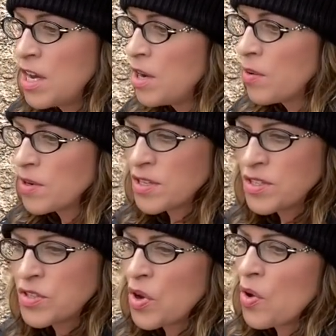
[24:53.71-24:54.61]
who are
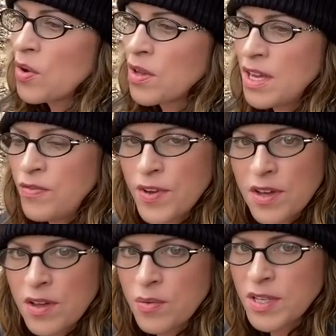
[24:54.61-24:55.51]
just totally
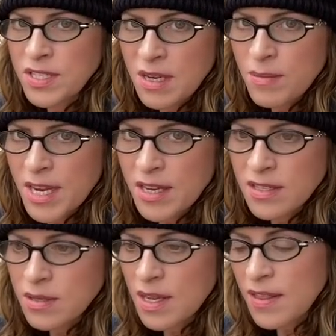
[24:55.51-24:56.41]
filled with demons.